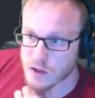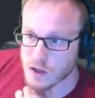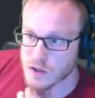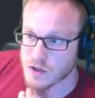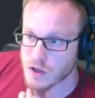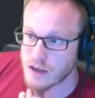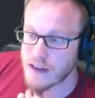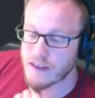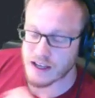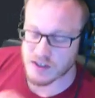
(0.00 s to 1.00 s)
So yeah,
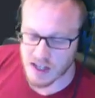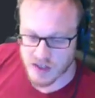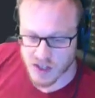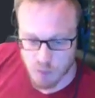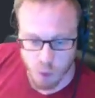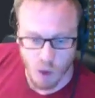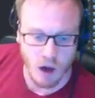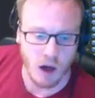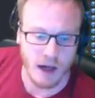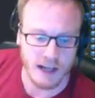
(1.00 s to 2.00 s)
that sets up what
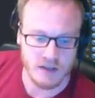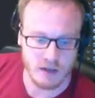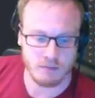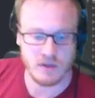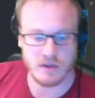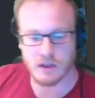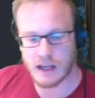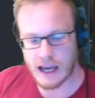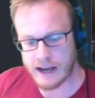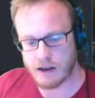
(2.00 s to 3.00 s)
items the
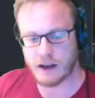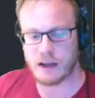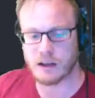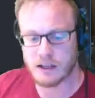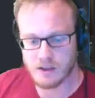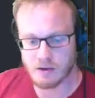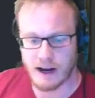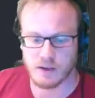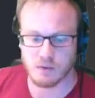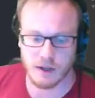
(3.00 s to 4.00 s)
AI can
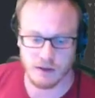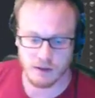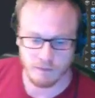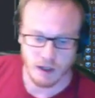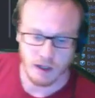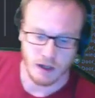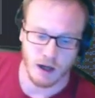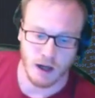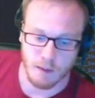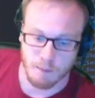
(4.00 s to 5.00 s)
interact with.
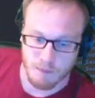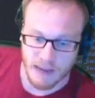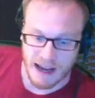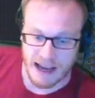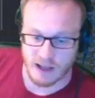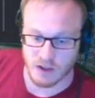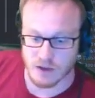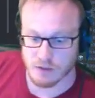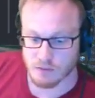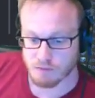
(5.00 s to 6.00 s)

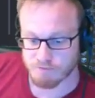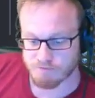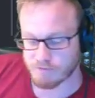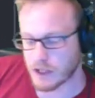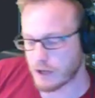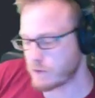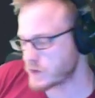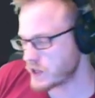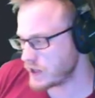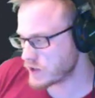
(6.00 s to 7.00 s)
And if you've
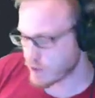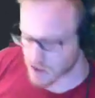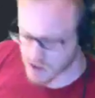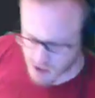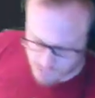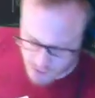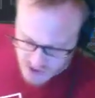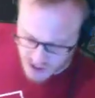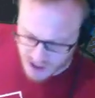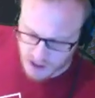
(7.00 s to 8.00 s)
seen some of the stuff on
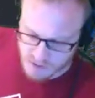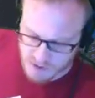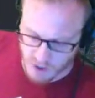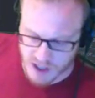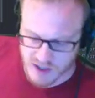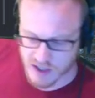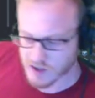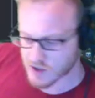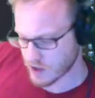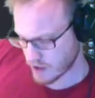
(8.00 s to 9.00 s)
setting up
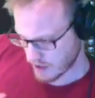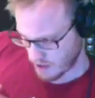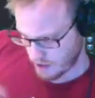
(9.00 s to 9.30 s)
devices, if